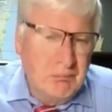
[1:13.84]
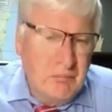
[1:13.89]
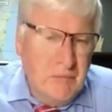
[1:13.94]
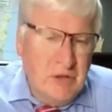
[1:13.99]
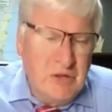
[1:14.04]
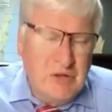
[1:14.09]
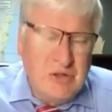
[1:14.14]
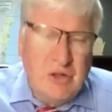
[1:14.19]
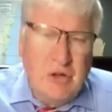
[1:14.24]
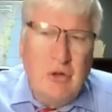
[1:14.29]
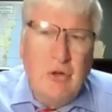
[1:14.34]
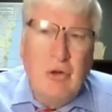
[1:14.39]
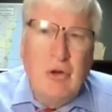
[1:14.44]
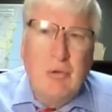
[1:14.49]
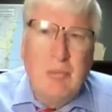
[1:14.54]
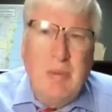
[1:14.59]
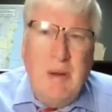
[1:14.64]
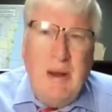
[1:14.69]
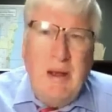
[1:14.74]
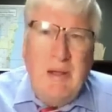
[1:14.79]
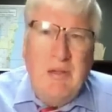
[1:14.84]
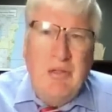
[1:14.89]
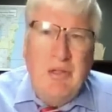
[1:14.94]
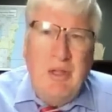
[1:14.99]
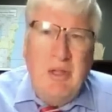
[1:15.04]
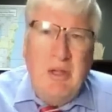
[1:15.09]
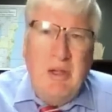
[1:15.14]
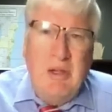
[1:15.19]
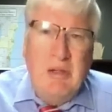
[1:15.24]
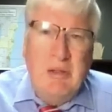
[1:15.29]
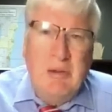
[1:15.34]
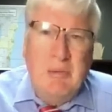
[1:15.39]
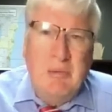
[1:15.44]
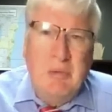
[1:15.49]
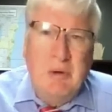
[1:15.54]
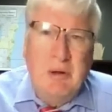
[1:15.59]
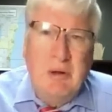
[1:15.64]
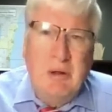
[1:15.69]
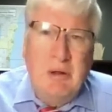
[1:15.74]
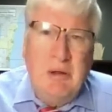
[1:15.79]
there's a good or bad thing that
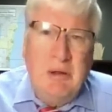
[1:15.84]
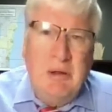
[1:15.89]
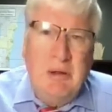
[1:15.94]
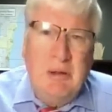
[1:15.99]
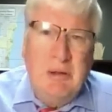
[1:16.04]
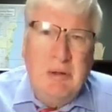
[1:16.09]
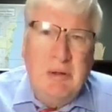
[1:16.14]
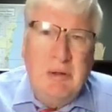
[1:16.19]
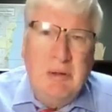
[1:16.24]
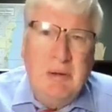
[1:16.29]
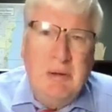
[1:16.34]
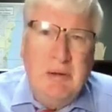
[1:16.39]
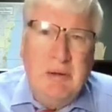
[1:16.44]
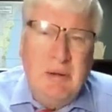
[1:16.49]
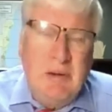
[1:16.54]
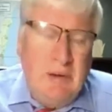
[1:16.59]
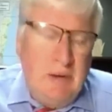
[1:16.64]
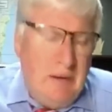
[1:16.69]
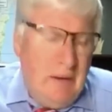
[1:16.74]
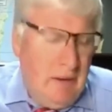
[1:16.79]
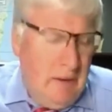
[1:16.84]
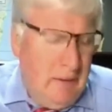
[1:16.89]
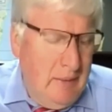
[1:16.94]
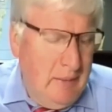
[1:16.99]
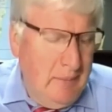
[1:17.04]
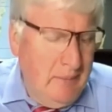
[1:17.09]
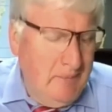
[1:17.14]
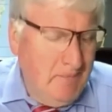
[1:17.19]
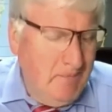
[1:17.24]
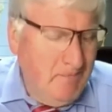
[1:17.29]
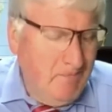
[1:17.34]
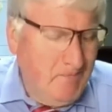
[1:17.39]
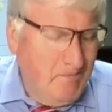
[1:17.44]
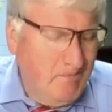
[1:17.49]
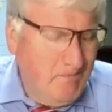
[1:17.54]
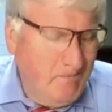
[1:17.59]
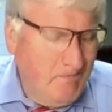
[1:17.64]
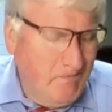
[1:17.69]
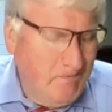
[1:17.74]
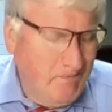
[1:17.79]
really,
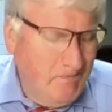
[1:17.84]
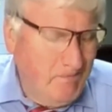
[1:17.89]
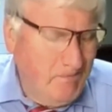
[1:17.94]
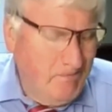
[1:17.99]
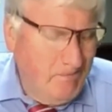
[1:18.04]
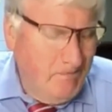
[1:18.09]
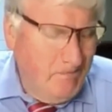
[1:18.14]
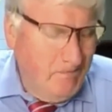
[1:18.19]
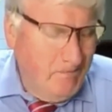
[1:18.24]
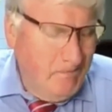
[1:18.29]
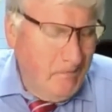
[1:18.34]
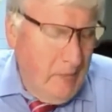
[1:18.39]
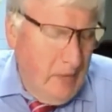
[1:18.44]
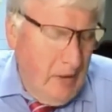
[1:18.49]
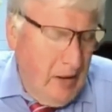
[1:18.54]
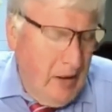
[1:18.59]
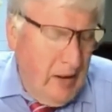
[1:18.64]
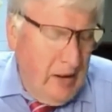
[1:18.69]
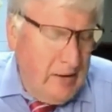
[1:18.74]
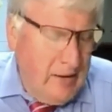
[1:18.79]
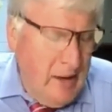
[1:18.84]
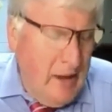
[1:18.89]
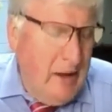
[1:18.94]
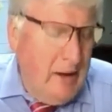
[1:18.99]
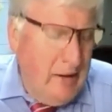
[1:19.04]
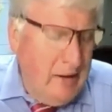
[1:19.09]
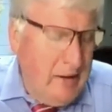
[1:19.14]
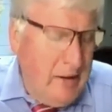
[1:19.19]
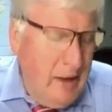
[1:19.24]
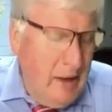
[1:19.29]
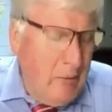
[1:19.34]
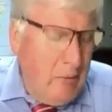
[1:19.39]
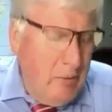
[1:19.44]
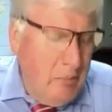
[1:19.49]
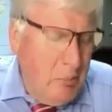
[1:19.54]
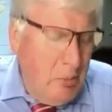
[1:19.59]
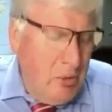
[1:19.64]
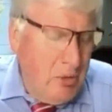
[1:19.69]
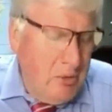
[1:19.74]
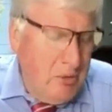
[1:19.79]
again and again, we
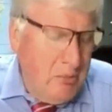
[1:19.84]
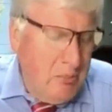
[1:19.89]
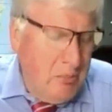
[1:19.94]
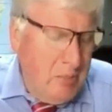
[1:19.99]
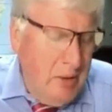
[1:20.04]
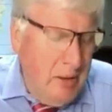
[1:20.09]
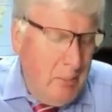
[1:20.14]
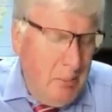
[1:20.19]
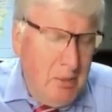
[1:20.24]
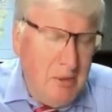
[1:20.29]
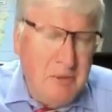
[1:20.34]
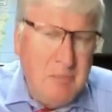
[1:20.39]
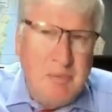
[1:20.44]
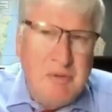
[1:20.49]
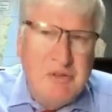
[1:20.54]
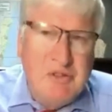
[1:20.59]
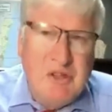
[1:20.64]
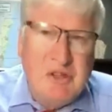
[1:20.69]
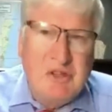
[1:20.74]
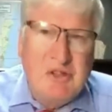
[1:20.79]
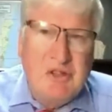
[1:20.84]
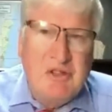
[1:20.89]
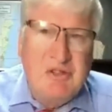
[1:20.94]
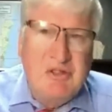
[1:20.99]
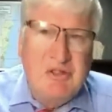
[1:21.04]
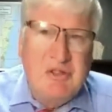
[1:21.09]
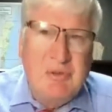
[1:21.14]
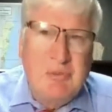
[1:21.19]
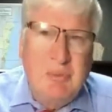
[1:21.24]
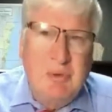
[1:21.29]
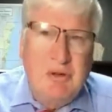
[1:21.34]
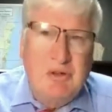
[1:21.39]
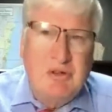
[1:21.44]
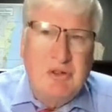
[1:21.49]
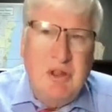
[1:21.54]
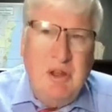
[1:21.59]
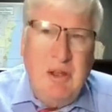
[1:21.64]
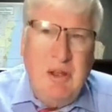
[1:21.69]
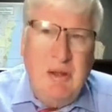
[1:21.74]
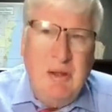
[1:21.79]
put people in positions in which
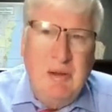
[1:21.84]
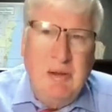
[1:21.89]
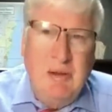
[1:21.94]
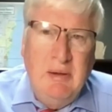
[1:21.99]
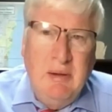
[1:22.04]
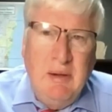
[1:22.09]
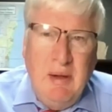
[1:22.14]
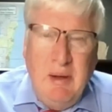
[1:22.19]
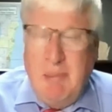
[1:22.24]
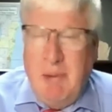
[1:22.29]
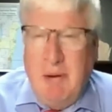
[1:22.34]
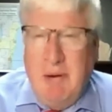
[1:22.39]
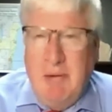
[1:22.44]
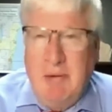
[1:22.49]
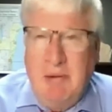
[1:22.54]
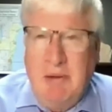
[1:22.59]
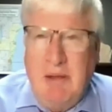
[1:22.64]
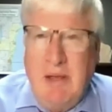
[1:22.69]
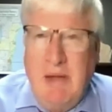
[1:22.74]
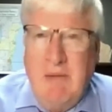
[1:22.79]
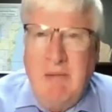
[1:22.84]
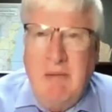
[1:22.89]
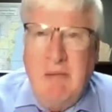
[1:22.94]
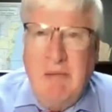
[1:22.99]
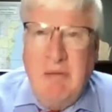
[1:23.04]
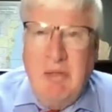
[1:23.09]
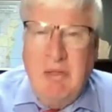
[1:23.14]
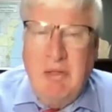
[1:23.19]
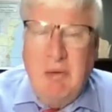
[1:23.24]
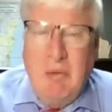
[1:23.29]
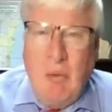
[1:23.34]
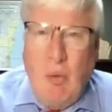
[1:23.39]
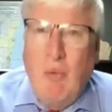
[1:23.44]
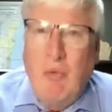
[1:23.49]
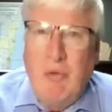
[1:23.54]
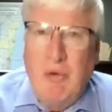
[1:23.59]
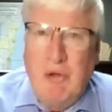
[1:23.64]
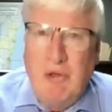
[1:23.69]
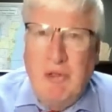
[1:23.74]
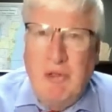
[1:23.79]
they apparently have even
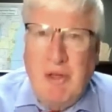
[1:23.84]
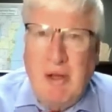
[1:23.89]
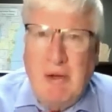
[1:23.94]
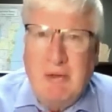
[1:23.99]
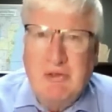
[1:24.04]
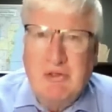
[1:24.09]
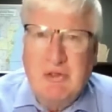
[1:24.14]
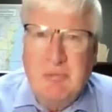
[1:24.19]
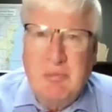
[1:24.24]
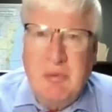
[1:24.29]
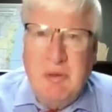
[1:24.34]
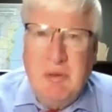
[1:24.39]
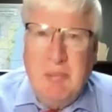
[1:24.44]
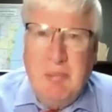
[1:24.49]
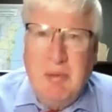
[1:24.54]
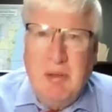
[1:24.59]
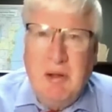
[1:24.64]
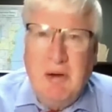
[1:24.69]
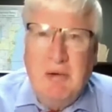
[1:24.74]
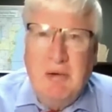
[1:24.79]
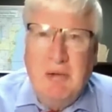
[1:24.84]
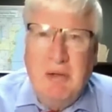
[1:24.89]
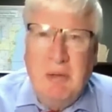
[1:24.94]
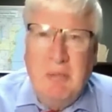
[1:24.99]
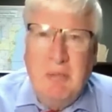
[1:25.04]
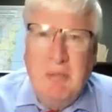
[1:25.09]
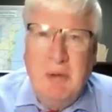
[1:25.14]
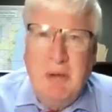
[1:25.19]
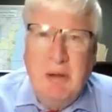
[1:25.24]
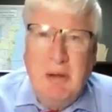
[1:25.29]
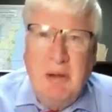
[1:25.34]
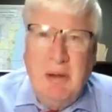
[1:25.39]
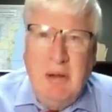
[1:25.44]
over 1,000 people under them